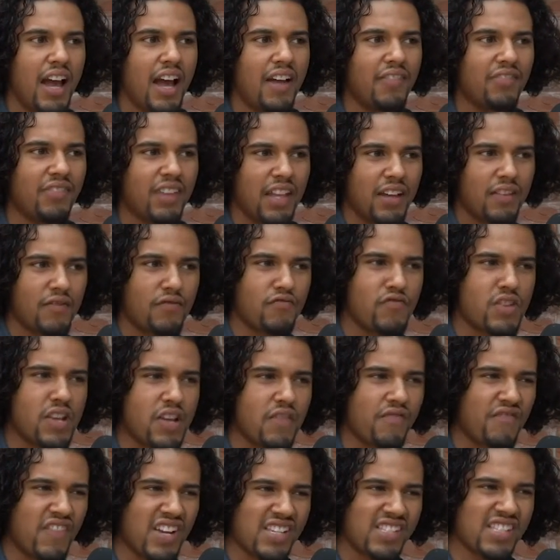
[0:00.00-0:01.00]
and then
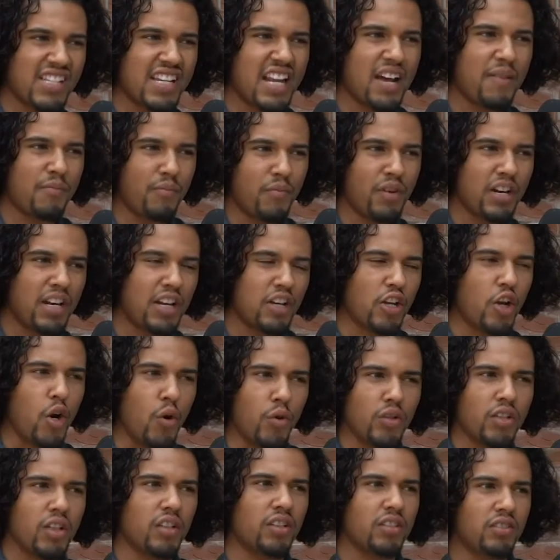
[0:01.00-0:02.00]
reinvesting that money and
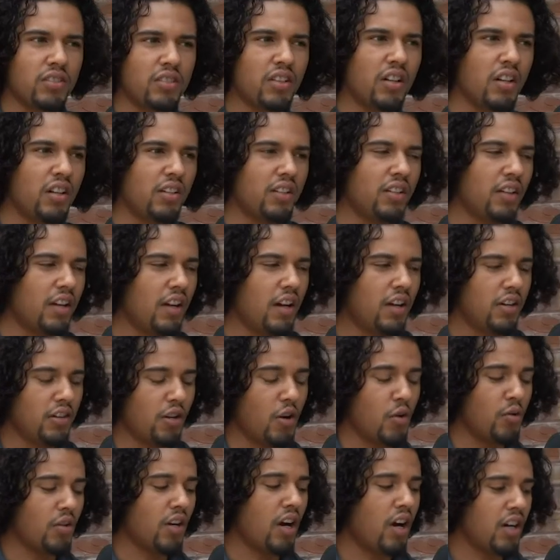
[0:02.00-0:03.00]
going on
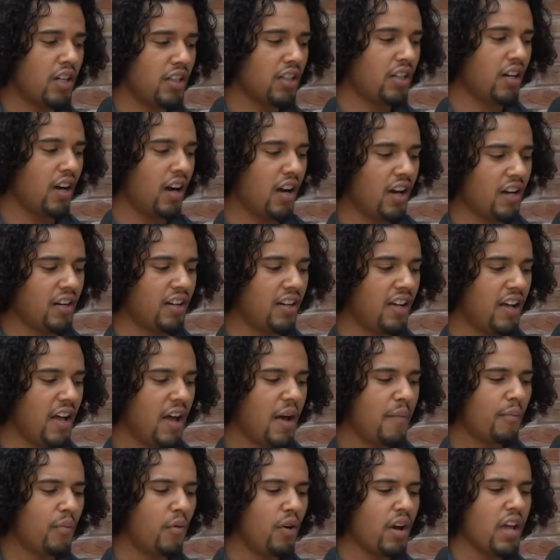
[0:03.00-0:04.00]
and on.
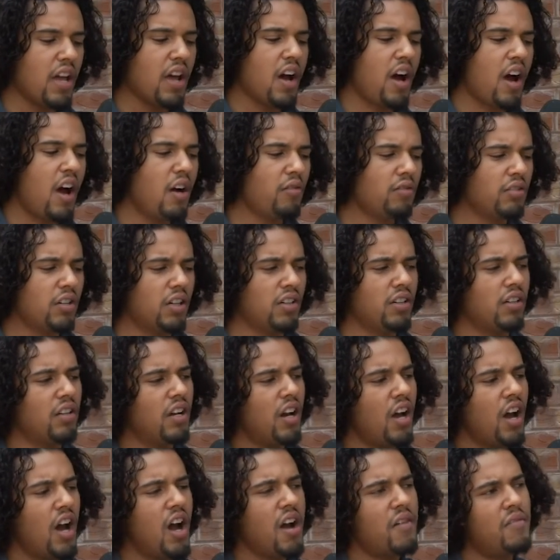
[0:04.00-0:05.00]
But hold on,
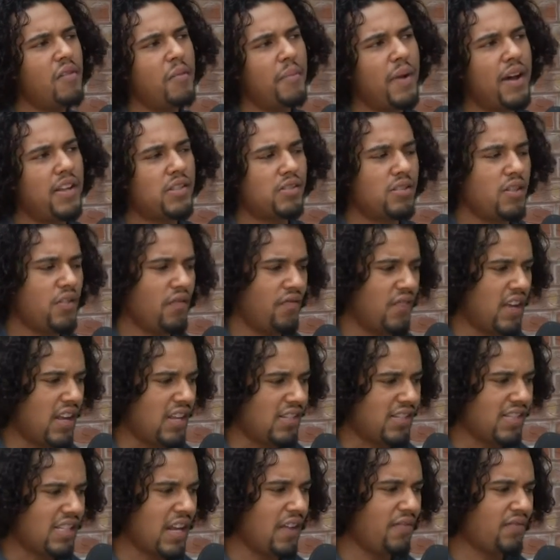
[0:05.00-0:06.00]
I'm about to
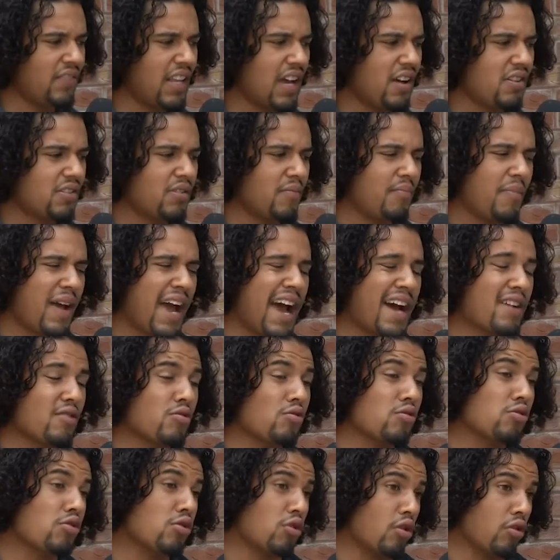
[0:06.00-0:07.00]
invest £10,000
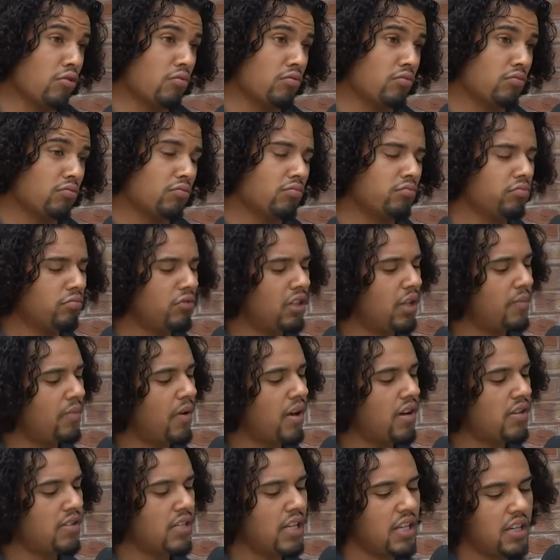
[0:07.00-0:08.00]
or so,
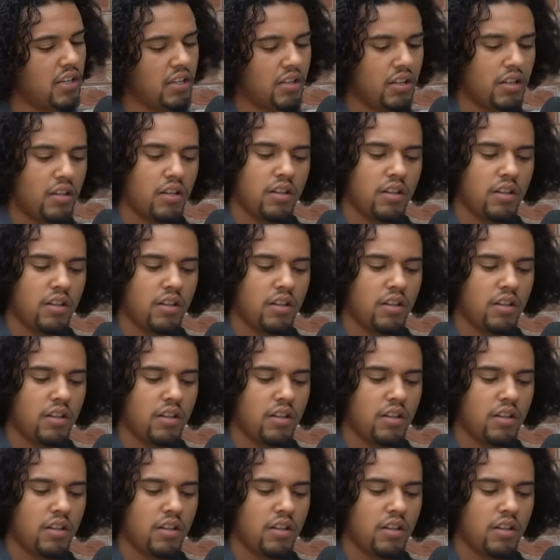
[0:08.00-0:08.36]
deposit,